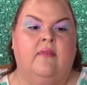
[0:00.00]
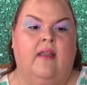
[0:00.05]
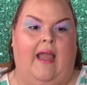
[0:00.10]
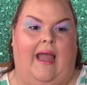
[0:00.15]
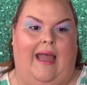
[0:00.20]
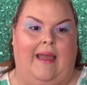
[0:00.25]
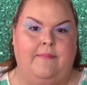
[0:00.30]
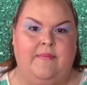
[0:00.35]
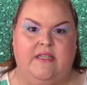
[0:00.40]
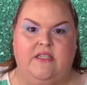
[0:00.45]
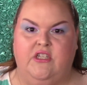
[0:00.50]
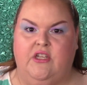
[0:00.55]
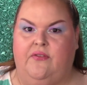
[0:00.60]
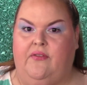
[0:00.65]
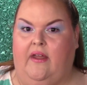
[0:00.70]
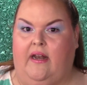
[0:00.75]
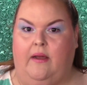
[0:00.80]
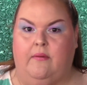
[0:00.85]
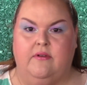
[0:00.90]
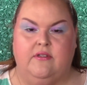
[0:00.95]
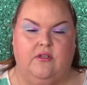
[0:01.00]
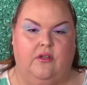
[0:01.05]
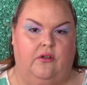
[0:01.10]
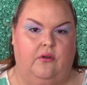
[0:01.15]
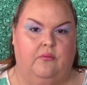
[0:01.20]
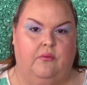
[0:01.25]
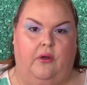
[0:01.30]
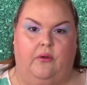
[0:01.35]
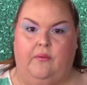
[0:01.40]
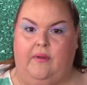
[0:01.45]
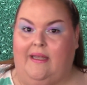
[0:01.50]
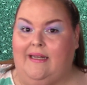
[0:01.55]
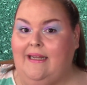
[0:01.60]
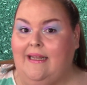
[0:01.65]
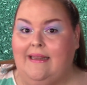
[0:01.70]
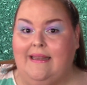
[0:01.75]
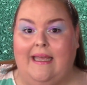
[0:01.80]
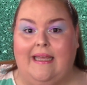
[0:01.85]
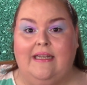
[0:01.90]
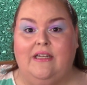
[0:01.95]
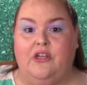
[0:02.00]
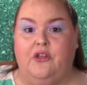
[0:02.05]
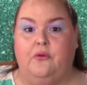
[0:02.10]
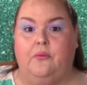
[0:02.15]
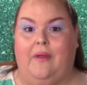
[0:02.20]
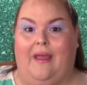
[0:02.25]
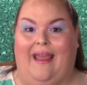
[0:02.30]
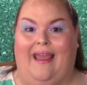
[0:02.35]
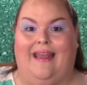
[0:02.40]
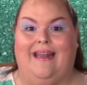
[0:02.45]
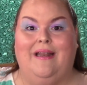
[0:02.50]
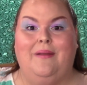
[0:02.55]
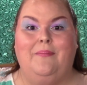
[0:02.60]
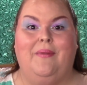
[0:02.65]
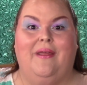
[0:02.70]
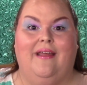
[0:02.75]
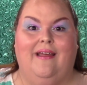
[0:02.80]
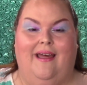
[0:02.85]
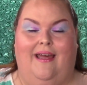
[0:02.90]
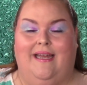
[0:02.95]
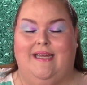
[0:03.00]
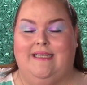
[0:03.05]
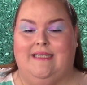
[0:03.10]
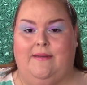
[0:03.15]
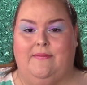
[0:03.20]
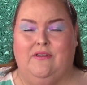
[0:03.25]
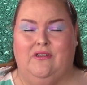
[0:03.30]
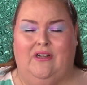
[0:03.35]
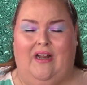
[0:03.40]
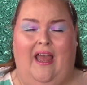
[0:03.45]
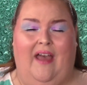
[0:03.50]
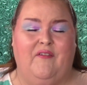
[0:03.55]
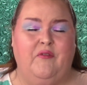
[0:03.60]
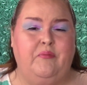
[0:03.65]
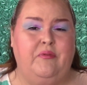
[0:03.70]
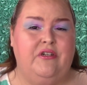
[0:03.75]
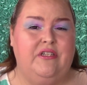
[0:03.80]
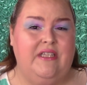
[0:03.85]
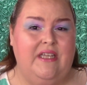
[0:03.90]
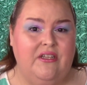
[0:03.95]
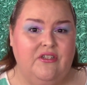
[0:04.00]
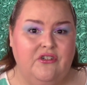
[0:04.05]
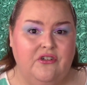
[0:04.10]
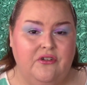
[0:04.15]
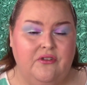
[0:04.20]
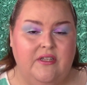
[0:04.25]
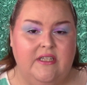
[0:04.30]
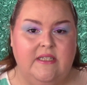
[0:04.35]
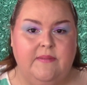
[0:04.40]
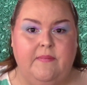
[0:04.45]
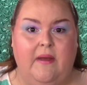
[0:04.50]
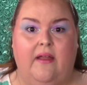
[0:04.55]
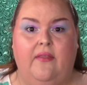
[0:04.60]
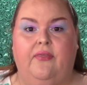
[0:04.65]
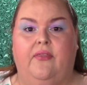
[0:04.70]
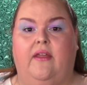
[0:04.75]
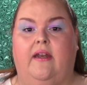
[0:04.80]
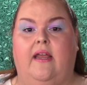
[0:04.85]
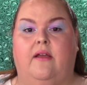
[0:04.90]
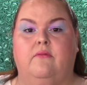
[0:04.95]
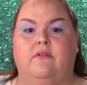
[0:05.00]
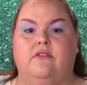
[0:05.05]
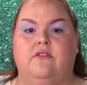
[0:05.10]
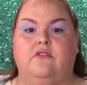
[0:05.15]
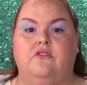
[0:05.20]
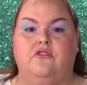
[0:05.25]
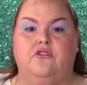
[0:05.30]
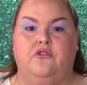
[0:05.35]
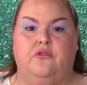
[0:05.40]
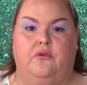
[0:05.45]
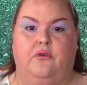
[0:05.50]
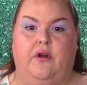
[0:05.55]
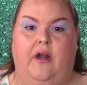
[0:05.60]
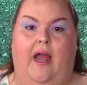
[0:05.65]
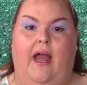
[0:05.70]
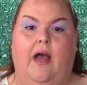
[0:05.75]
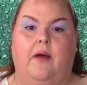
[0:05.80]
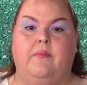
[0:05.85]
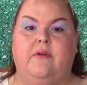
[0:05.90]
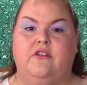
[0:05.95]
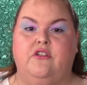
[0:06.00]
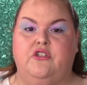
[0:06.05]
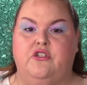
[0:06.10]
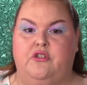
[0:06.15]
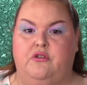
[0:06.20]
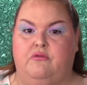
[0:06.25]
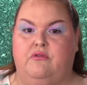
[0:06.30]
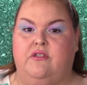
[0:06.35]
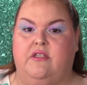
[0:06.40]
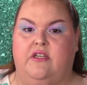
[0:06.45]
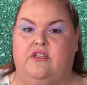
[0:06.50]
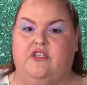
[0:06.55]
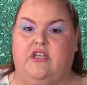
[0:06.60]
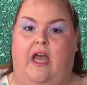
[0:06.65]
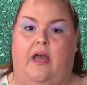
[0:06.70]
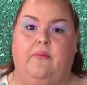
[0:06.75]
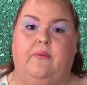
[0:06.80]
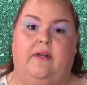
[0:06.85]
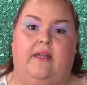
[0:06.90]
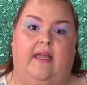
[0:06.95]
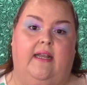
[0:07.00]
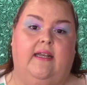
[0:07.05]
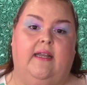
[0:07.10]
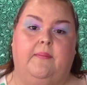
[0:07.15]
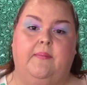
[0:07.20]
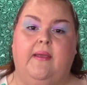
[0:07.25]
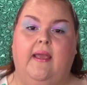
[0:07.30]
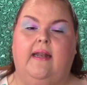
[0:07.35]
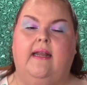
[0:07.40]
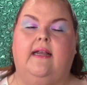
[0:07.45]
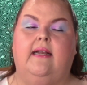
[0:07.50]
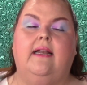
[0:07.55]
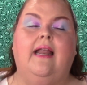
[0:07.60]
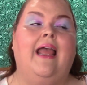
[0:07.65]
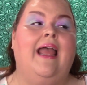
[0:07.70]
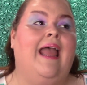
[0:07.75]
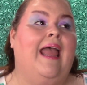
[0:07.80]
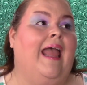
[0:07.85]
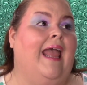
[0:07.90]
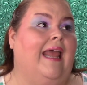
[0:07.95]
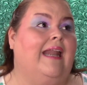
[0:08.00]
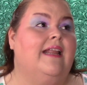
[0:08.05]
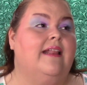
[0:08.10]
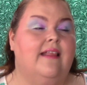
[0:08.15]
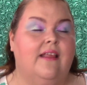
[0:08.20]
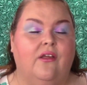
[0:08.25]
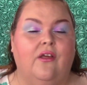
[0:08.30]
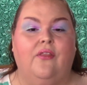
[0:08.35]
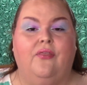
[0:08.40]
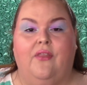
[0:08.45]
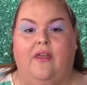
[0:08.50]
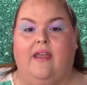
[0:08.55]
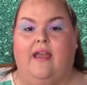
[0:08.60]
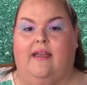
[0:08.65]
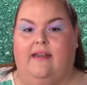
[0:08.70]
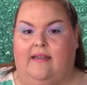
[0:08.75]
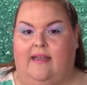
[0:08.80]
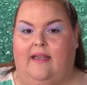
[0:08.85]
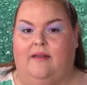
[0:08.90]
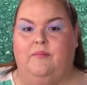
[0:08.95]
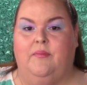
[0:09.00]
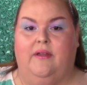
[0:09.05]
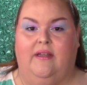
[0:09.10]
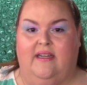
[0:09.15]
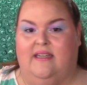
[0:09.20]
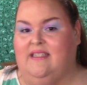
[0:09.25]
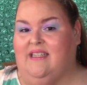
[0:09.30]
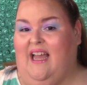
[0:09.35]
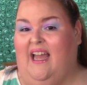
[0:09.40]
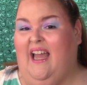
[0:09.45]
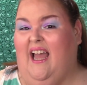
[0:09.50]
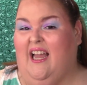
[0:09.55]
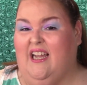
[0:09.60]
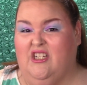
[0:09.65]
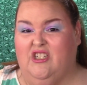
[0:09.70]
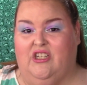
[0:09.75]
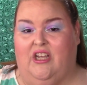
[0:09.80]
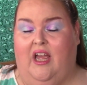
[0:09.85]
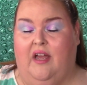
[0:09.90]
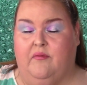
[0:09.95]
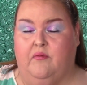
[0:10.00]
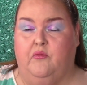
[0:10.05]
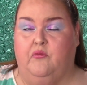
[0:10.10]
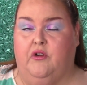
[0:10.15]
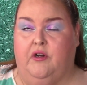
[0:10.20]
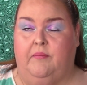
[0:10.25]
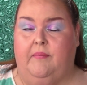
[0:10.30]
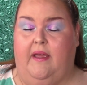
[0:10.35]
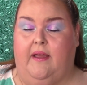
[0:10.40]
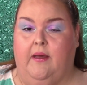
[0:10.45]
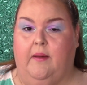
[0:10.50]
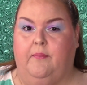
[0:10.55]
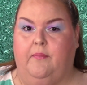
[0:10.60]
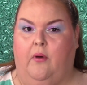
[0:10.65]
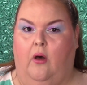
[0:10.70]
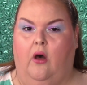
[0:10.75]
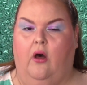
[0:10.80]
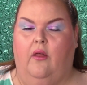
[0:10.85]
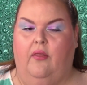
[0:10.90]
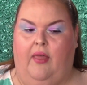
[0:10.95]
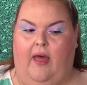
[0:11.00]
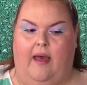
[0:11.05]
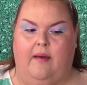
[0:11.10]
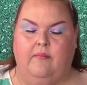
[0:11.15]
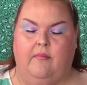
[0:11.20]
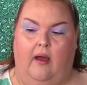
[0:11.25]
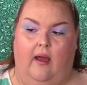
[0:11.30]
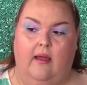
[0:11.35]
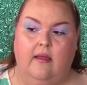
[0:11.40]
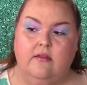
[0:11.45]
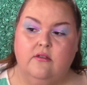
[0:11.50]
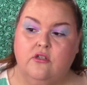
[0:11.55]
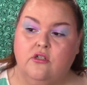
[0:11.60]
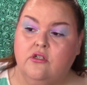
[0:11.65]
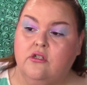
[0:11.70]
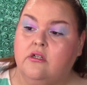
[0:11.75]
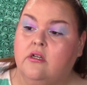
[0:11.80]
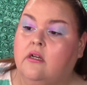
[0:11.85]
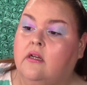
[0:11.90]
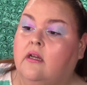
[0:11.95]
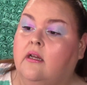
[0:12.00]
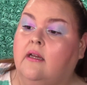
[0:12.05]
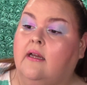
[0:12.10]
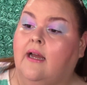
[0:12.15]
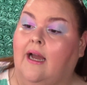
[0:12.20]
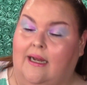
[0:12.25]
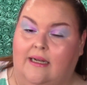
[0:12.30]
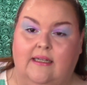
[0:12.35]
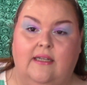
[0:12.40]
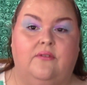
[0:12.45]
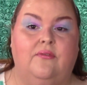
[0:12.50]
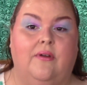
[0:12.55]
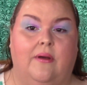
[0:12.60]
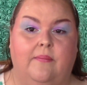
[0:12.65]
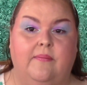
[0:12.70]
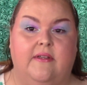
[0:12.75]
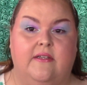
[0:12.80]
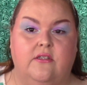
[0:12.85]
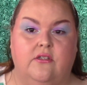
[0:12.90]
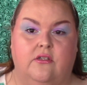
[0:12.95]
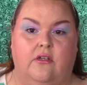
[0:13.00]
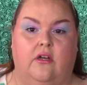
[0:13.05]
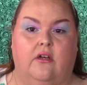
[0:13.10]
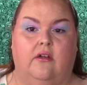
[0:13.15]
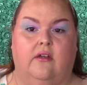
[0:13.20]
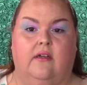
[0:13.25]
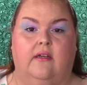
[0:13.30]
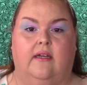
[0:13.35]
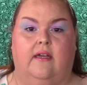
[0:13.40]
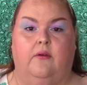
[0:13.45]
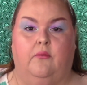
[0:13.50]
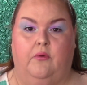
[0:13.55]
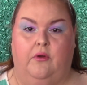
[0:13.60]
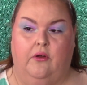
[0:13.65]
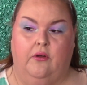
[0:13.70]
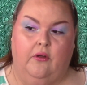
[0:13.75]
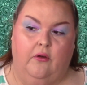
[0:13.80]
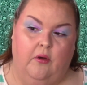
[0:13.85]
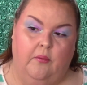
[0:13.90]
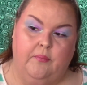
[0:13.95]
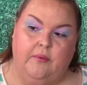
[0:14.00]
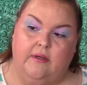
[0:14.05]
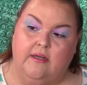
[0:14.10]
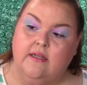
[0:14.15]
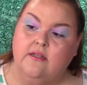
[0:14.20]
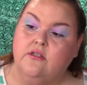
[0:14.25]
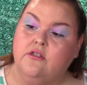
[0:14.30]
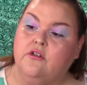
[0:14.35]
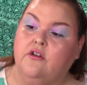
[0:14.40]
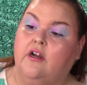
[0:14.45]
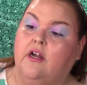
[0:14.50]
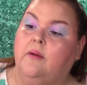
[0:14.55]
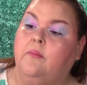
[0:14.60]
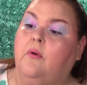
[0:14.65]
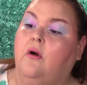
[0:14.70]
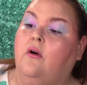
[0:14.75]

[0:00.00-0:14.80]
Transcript: I mentioned that I wasn't going to roll anything new in because I was going to have a procedure this month and I wasn't sure how much usage I would end up getting. And it's a good thing I did because I actually haven't worn makeup all that much. I did film this look. It will go up on Instagram.